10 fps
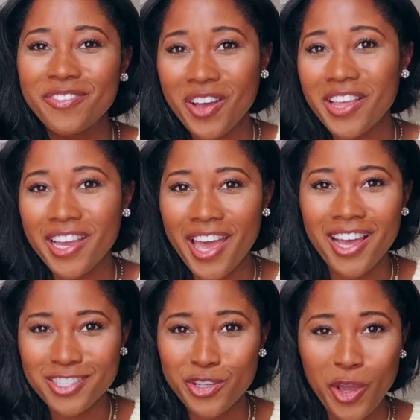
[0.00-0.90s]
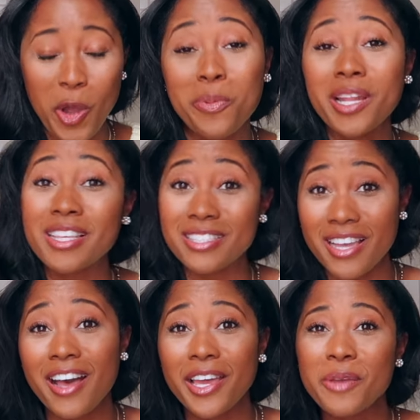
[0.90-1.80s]
felt like I had to go, but at the
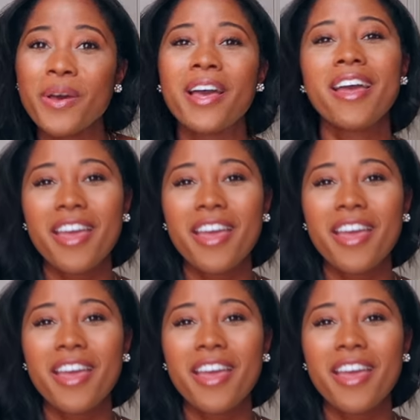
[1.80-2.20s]
time